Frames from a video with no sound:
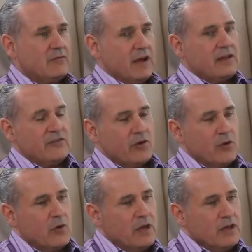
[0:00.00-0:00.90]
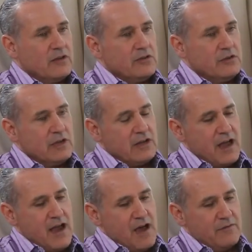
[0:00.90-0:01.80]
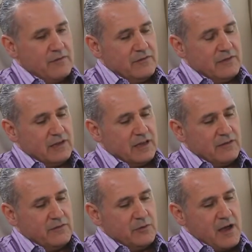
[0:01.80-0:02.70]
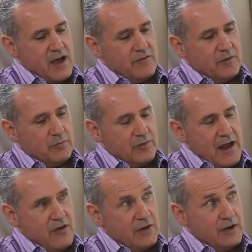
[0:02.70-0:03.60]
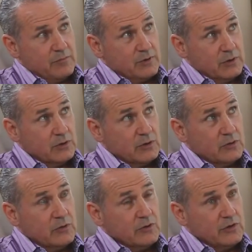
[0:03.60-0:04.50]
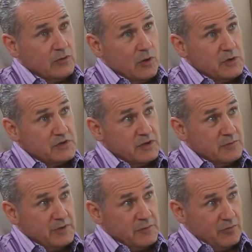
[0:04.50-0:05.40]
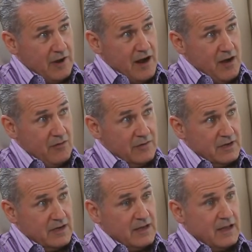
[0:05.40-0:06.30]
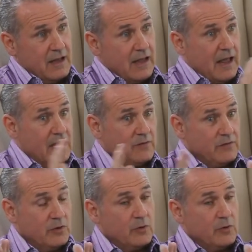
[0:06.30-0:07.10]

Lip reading: Right? Exactly. So you could have, if you have a brown and a blue, you're always going to be brown, and if